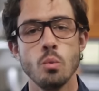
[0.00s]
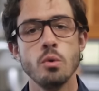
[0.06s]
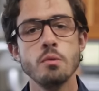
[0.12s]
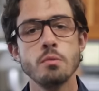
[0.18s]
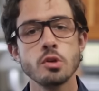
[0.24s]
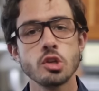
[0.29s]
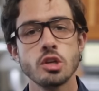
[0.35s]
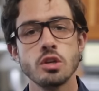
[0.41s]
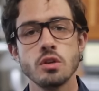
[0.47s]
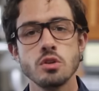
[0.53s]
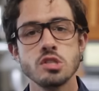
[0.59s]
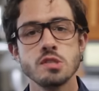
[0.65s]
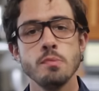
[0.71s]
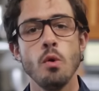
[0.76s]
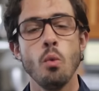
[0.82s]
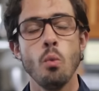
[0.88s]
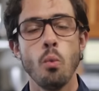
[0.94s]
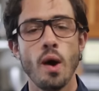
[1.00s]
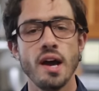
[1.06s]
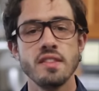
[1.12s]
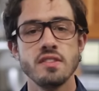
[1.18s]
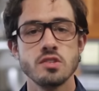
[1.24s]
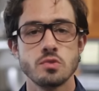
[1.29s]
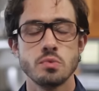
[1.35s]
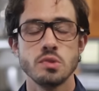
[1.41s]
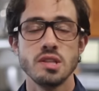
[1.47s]
We were curious about why
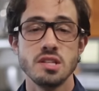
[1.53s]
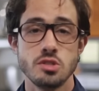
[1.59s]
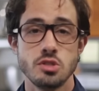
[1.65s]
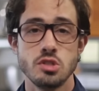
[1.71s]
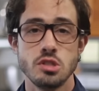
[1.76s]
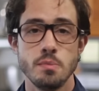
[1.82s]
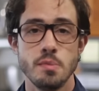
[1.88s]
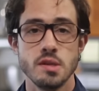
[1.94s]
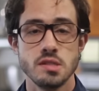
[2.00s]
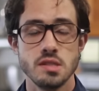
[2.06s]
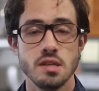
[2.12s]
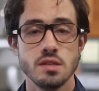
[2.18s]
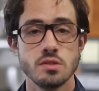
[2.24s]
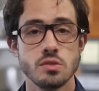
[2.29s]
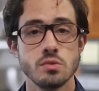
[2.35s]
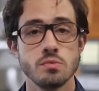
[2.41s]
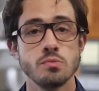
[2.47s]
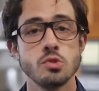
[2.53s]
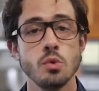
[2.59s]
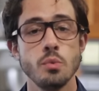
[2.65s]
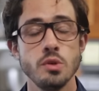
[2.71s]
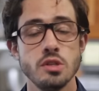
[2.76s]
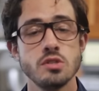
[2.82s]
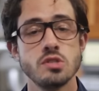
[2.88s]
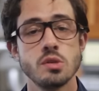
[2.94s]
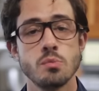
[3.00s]
this relationship exists, so we
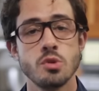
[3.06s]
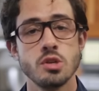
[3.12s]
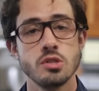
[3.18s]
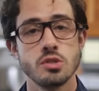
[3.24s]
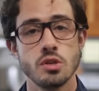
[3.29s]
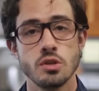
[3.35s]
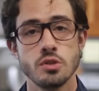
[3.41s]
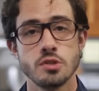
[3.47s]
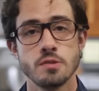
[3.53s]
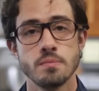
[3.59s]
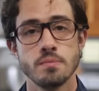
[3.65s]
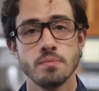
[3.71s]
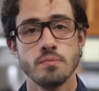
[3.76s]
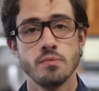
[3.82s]
did some research.